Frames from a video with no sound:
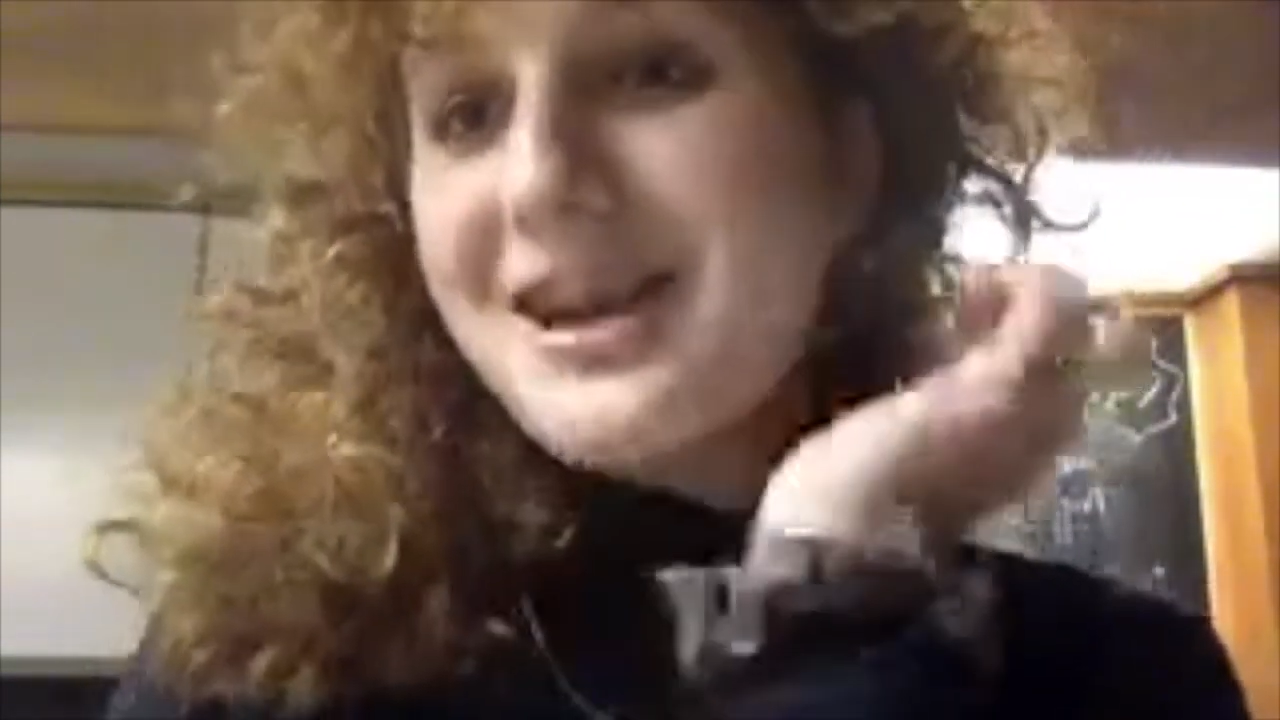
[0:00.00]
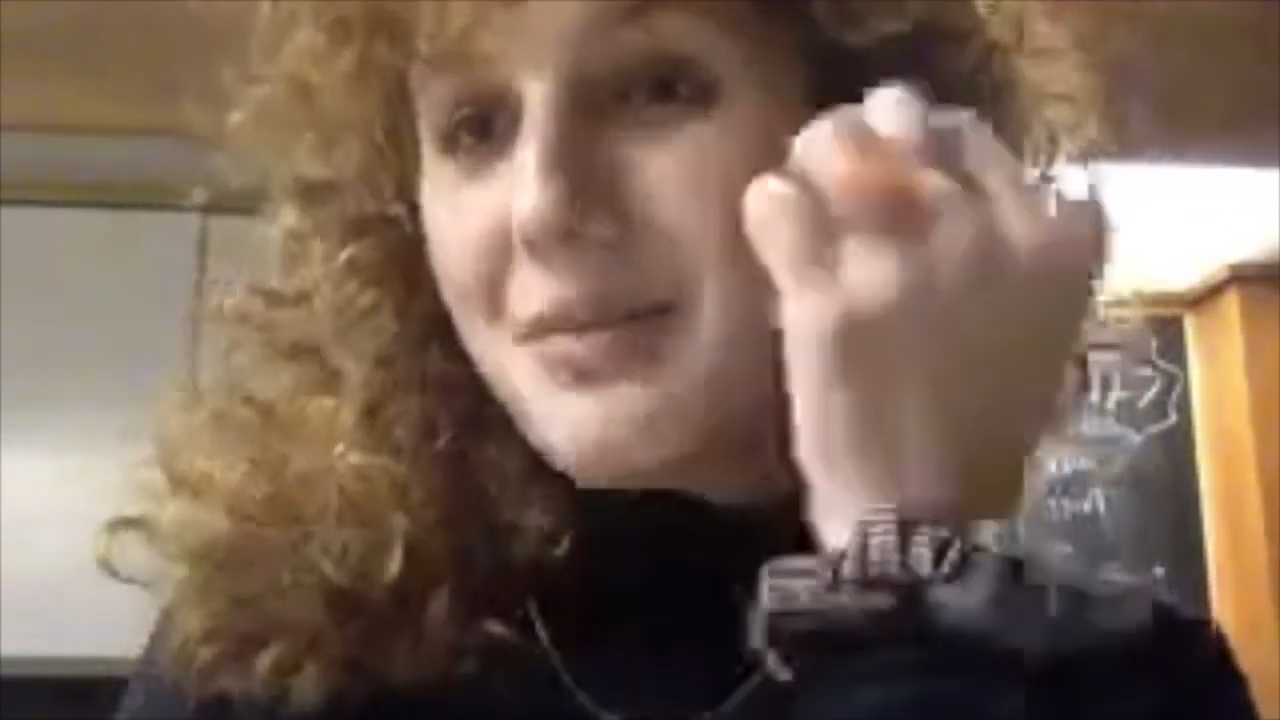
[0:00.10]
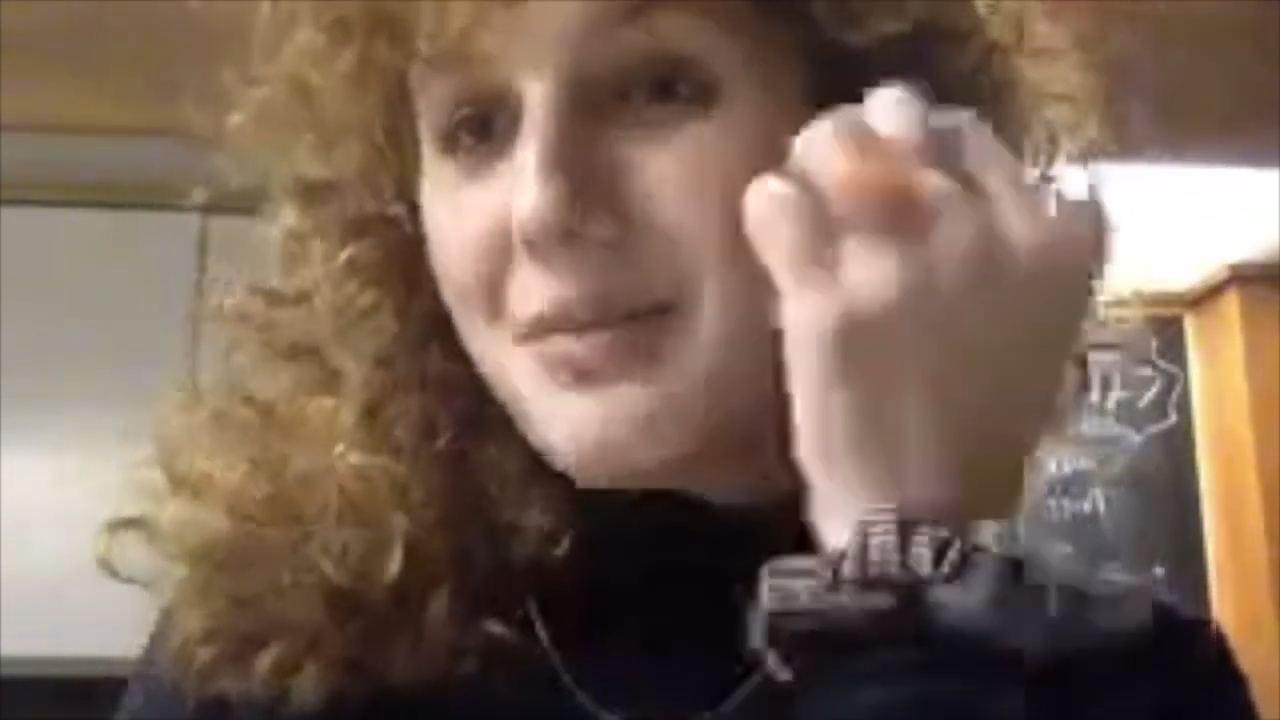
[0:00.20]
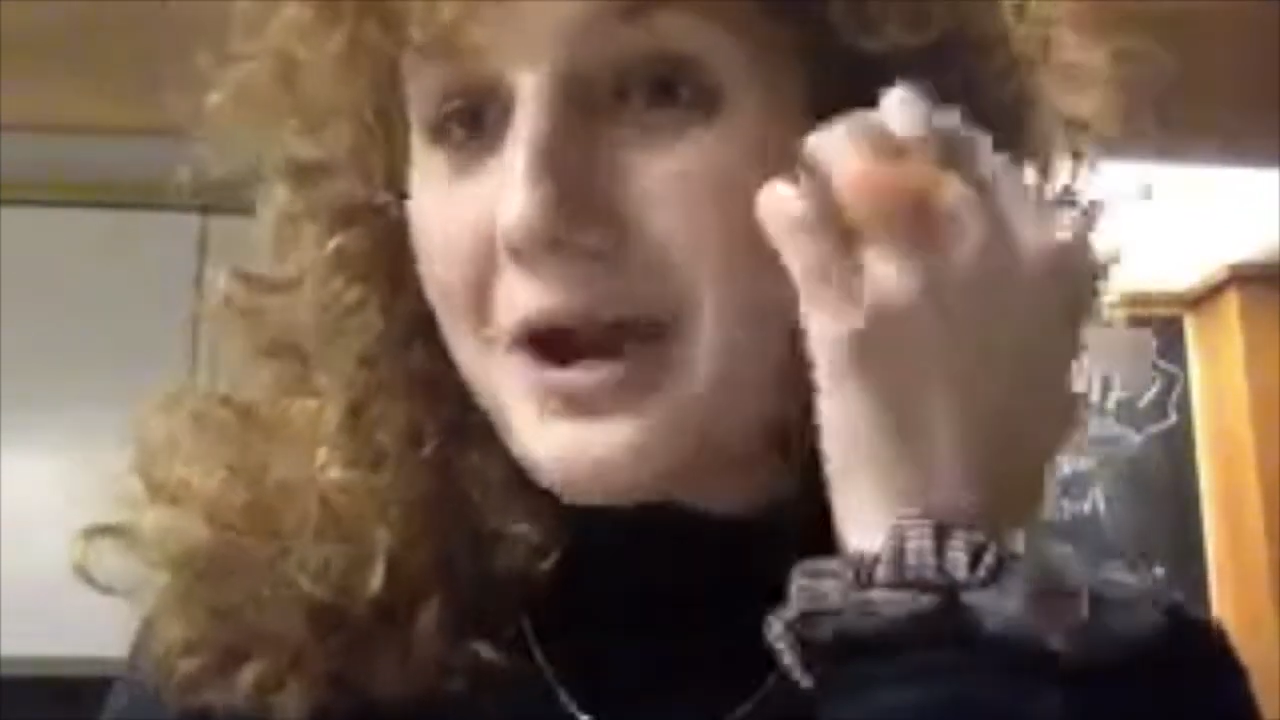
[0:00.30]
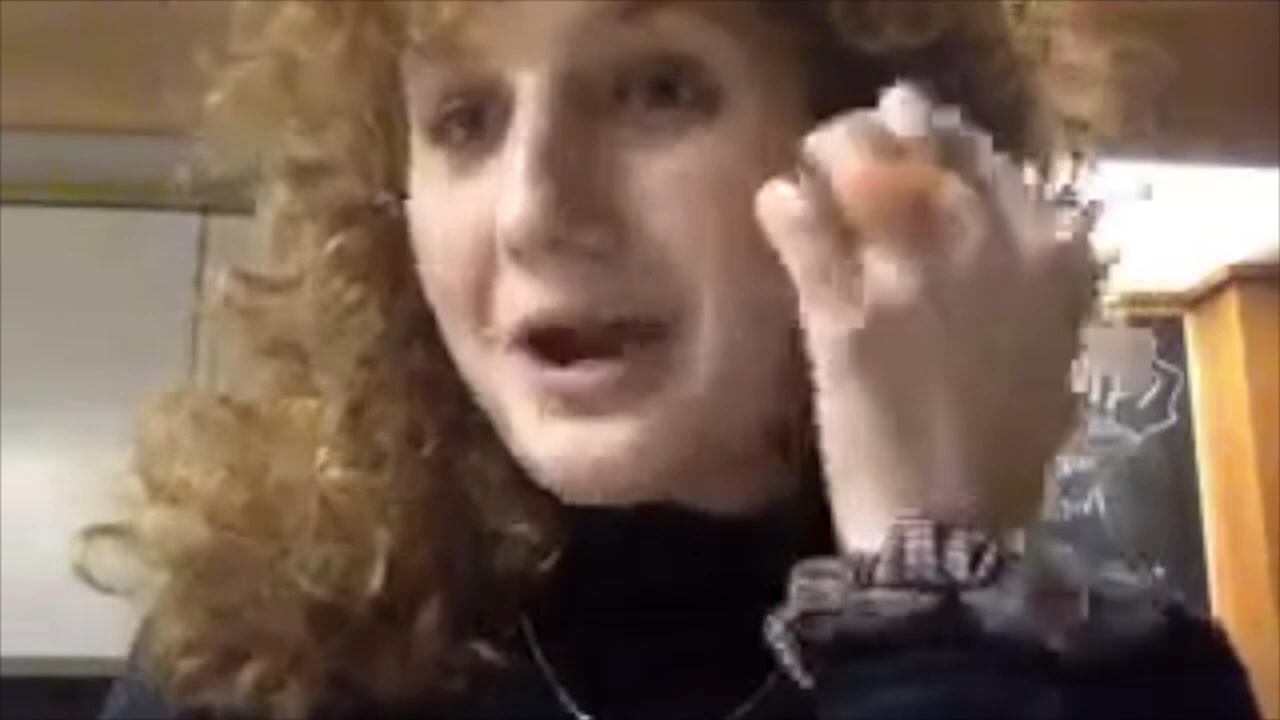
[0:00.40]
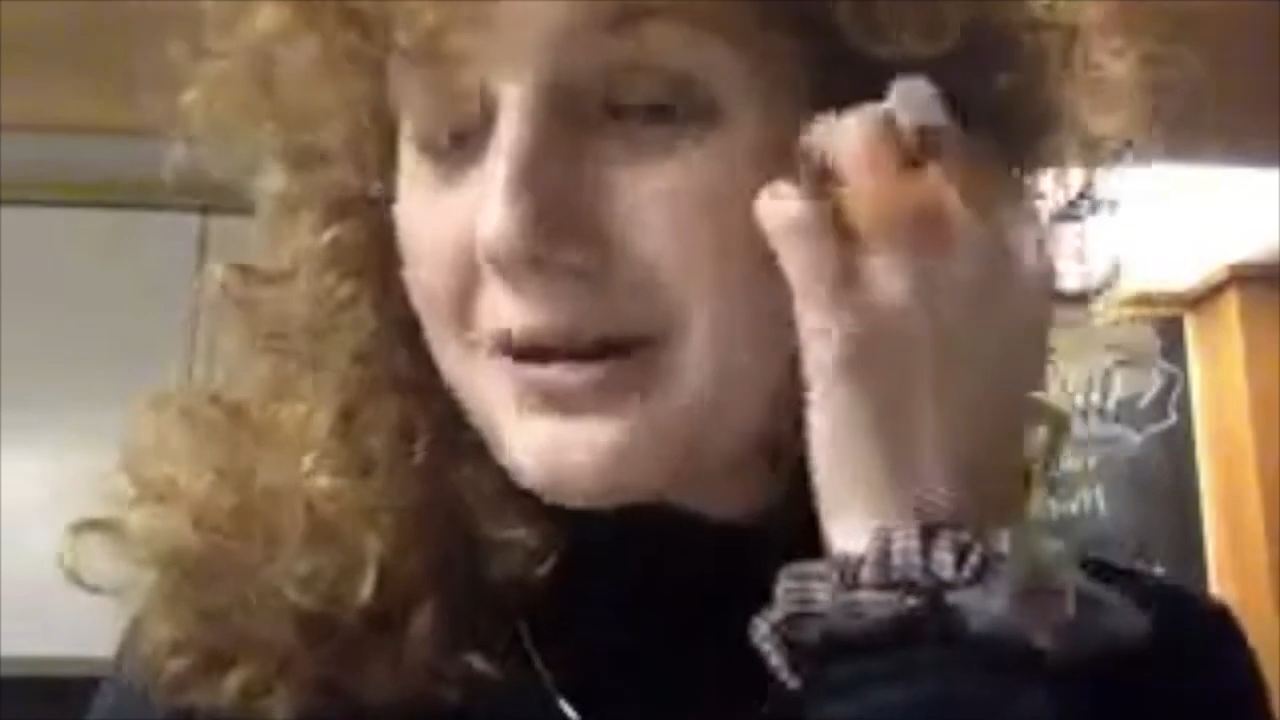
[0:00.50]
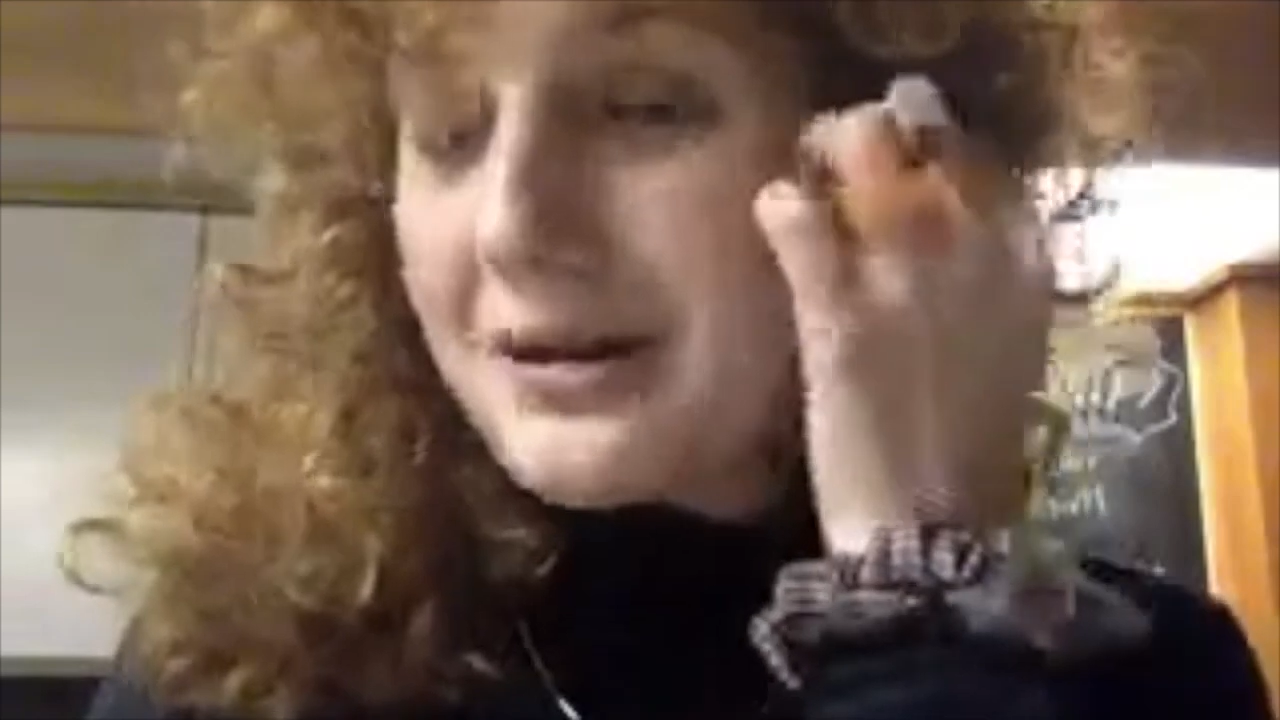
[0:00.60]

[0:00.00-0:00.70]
I admire